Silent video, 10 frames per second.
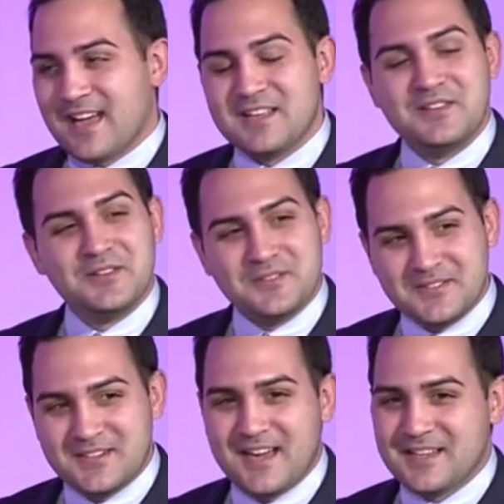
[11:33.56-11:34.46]
I do.
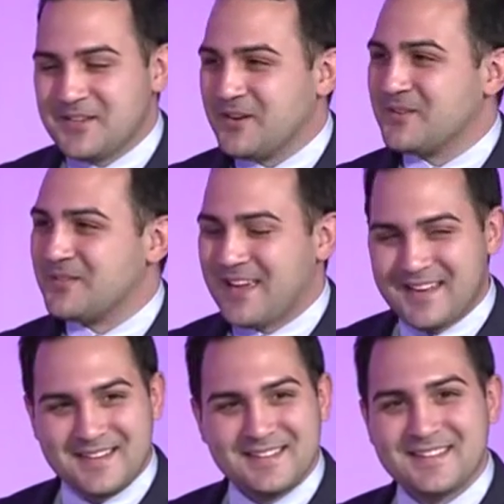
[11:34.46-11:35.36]
I told him
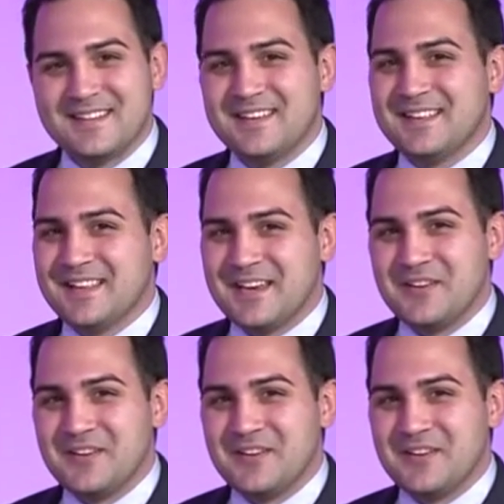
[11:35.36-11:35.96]
that. Lenny,